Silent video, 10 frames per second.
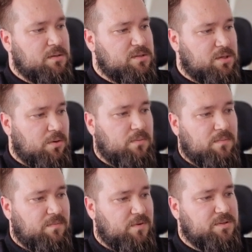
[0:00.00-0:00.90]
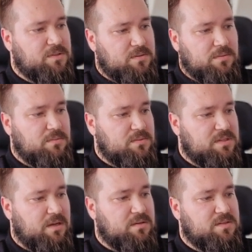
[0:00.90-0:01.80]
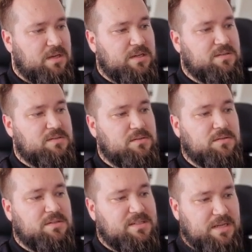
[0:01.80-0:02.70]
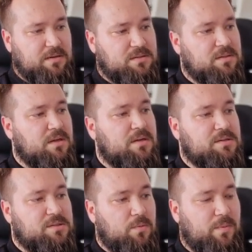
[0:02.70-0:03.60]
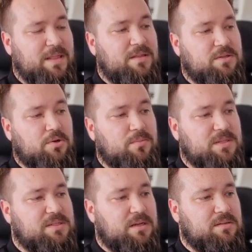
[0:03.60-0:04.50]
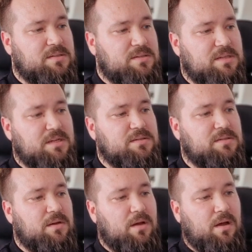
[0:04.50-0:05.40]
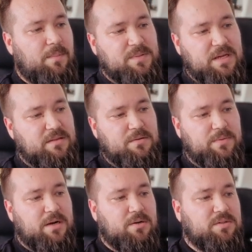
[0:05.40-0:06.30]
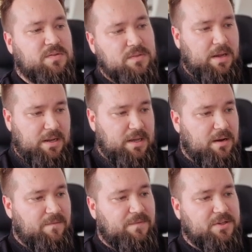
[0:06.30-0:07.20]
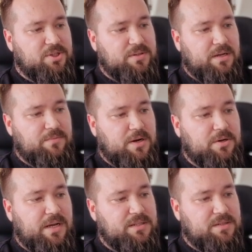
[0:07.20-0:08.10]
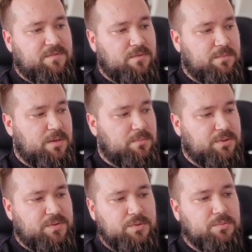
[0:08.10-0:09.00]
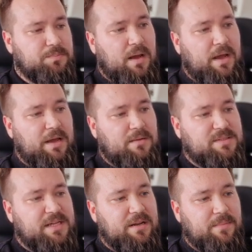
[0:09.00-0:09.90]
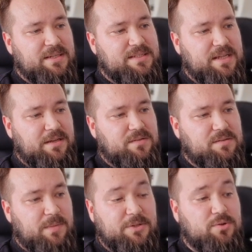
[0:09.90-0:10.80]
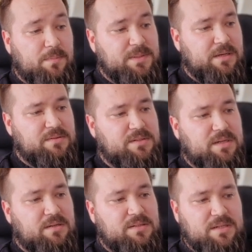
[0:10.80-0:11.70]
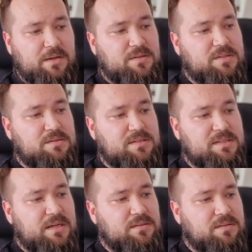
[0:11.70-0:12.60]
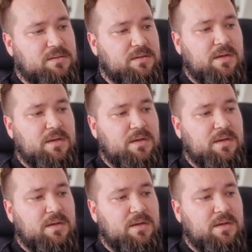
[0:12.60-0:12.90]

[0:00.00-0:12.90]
So first status is sent. So when the document status is sent, update the record. And again, I'm fetching that record I D from number two, and I'm setting my status, my dropdown st status to sent,